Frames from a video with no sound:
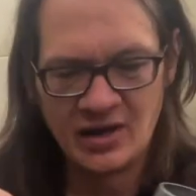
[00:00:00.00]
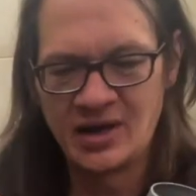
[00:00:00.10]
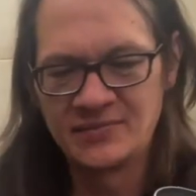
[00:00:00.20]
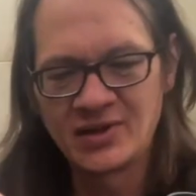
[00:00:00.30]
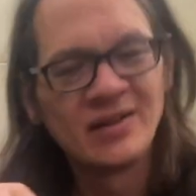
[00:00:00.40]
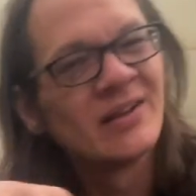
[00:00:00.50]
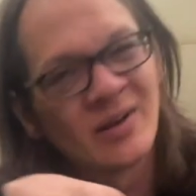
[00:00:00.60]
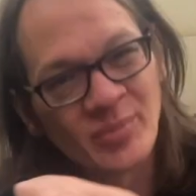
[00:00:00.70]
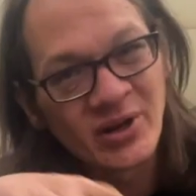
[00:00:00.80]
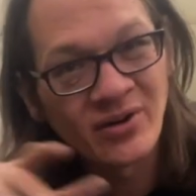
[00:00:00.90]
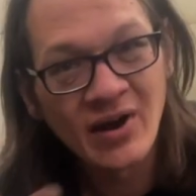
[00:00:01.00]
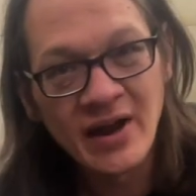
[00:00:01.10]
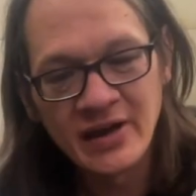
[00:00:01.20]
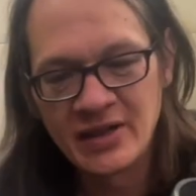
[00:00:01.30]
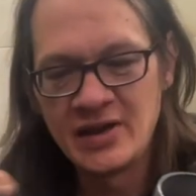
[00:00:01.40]
I've done a little bit of
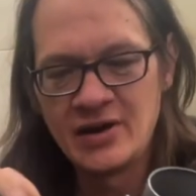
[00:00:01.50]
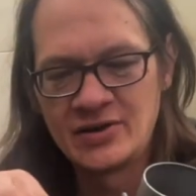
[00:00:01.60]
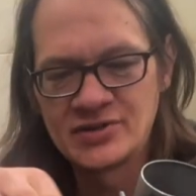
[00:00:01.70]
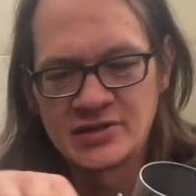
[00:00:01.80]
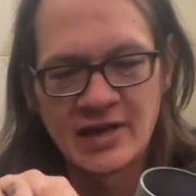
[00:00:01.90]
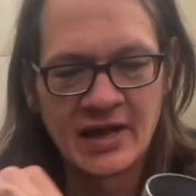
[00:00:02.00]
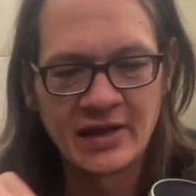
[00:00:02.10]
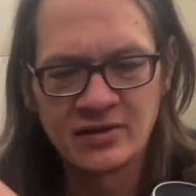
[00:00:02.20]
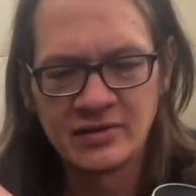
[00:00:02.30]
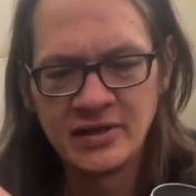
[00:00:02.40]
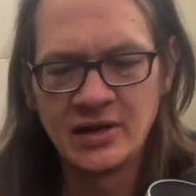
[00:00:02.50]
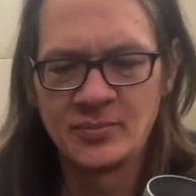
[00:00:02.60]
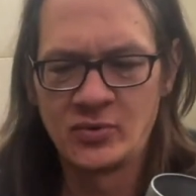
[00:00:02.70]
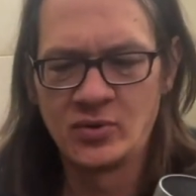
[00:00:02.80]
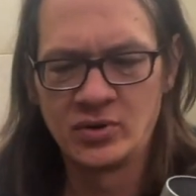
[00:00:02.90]
grinding here just to kind of clean up
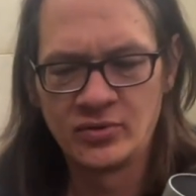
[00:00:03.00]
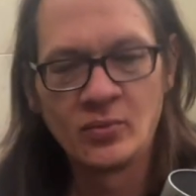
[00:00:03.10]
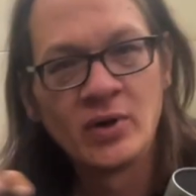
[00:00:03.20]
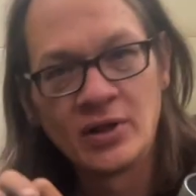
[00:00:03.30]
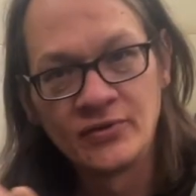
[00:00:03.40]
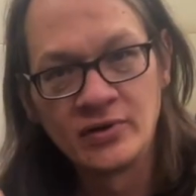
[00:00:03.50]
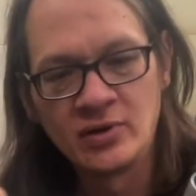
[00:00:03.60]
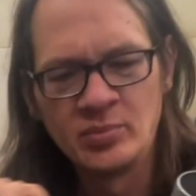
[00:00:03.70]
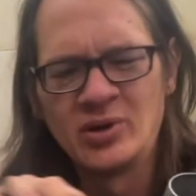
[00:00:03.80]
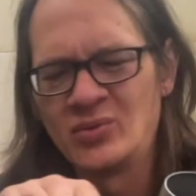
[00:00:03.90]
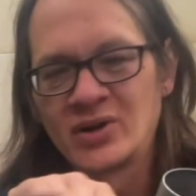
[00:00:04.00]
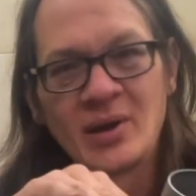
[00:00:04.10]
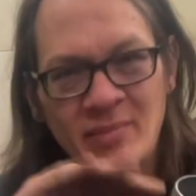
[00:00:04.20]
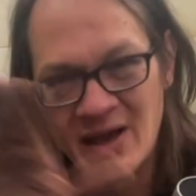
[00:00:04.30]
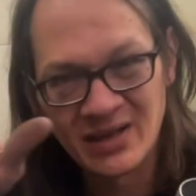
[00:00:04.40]
the welds a little bit. We'll
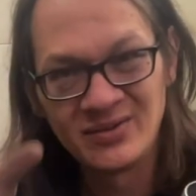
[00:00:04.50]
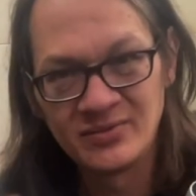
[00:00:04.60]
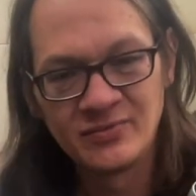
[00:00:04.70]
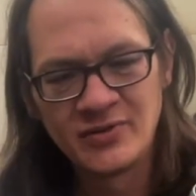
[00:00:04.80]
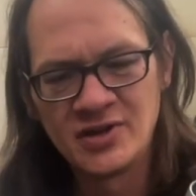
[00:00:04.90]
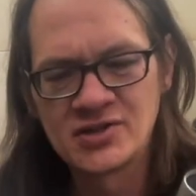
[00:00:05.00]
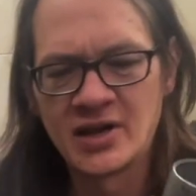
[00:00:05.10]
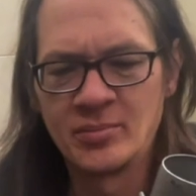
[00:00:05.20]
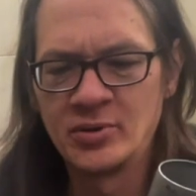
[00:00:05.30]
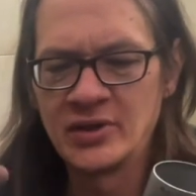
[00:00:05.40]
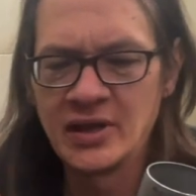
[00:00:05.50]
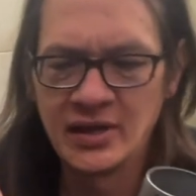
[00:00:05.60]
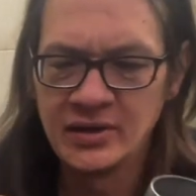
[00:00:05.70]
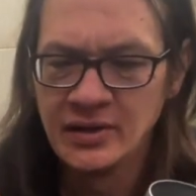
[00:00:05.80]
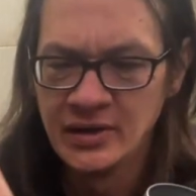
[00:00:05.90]
come back and finish that up at the
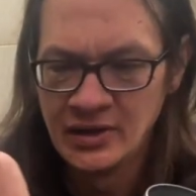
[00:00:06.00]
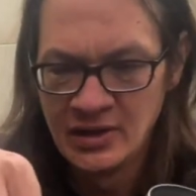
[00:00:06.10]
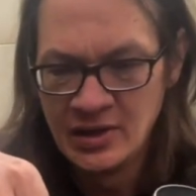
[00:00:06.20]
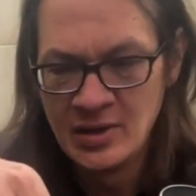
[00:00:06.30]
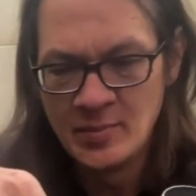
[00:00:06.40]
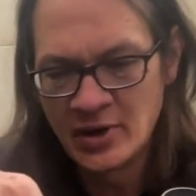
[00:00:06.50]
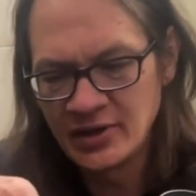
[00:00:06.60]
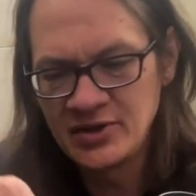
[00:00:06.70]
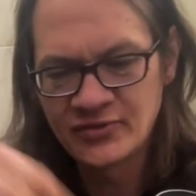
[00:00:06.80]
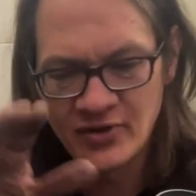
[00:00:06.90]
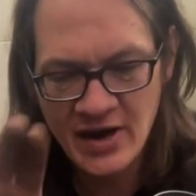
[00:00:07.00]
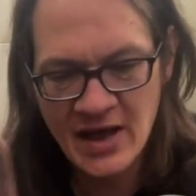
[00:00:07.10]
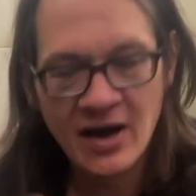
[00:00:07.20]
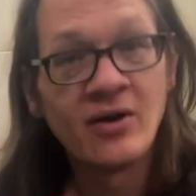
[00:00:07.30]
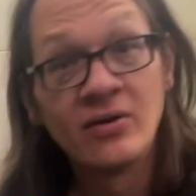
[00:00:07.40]
end. But at least for
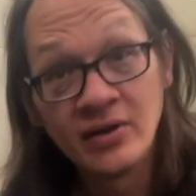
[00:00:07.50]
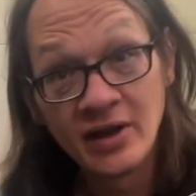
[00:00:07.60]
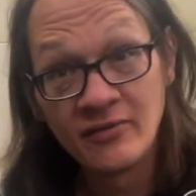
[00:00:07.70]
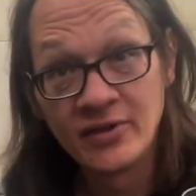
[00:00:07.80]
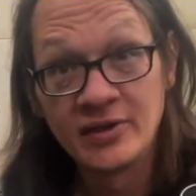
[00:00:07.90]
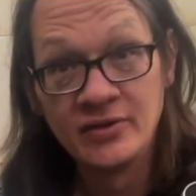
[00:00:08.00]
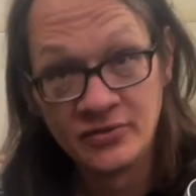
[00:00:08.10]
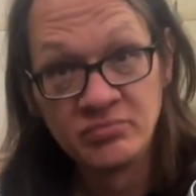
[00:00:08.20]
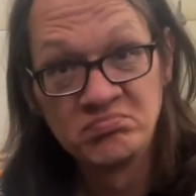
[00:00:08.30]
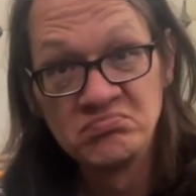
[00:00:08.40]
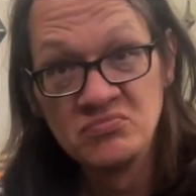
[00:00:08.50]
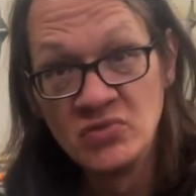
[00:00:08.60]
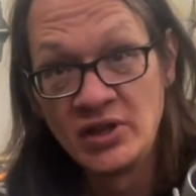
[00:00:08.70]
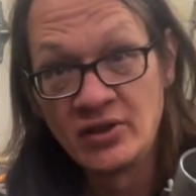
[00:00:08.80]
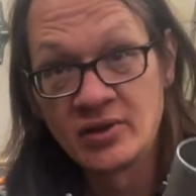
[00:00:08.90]
now, everything is
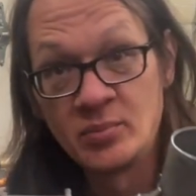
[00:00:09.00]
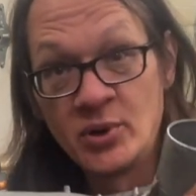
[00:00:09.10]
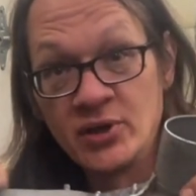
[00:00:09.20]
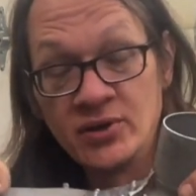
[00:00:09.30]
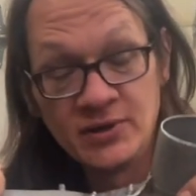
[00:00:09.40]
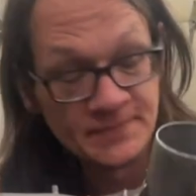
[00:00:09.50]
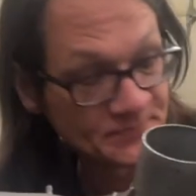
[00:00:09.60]
really looking pretty good.